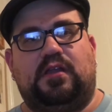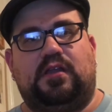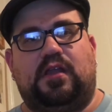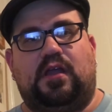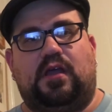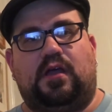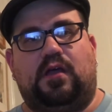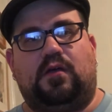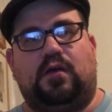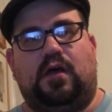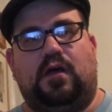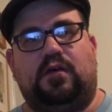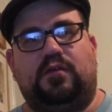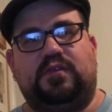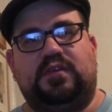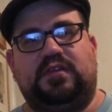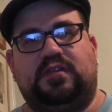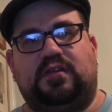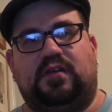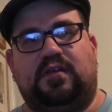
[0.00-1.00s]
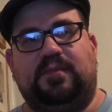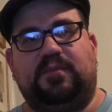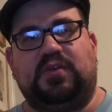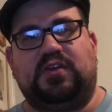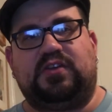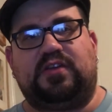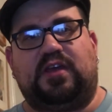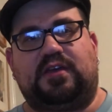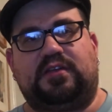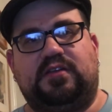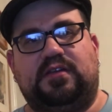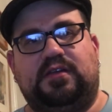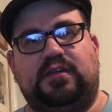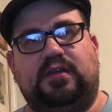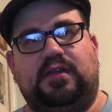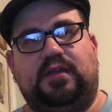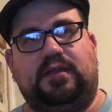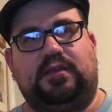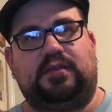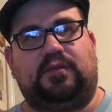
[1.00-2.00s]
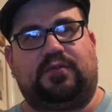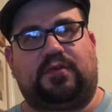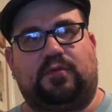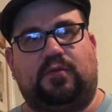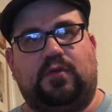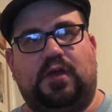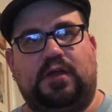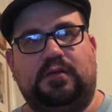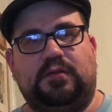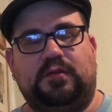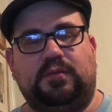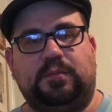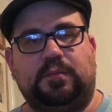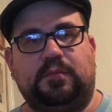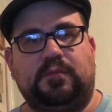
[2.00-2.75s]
Now, all these are in production except for one,